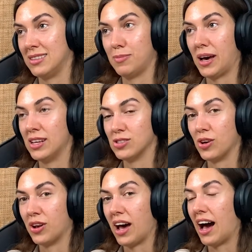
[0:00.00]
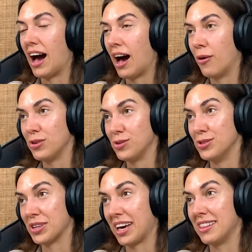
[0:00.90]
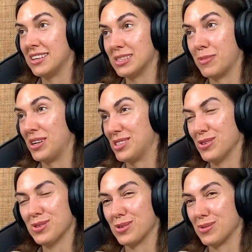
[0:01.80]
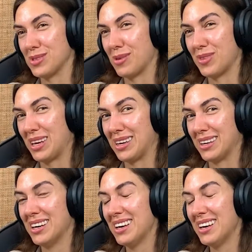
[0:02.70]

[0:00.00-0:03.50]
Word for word: depends on how you look at this, but it's also something